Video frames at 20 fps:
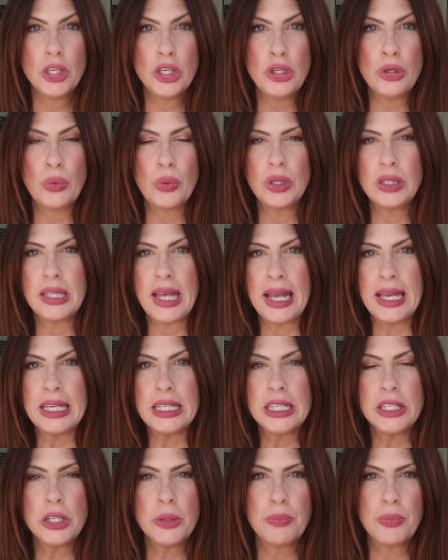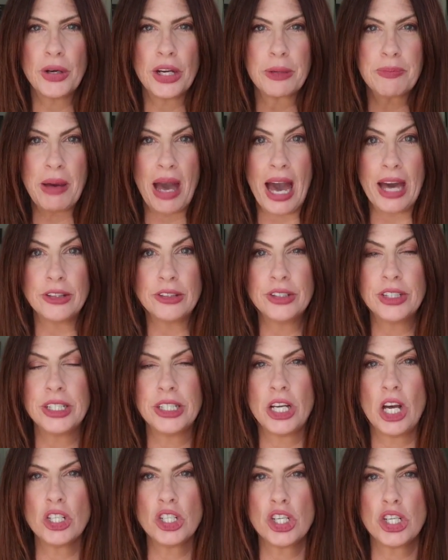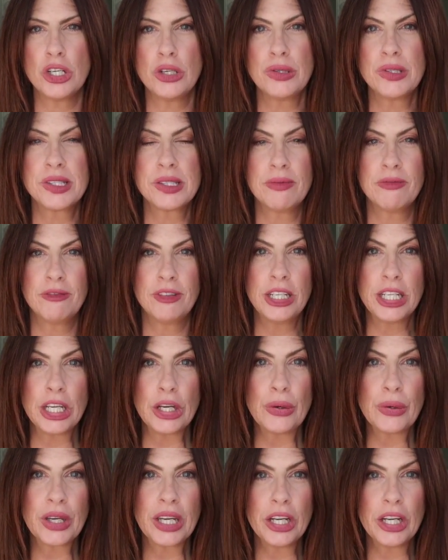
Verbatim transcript: you will lay it in a brick pattern, and I'll show you some video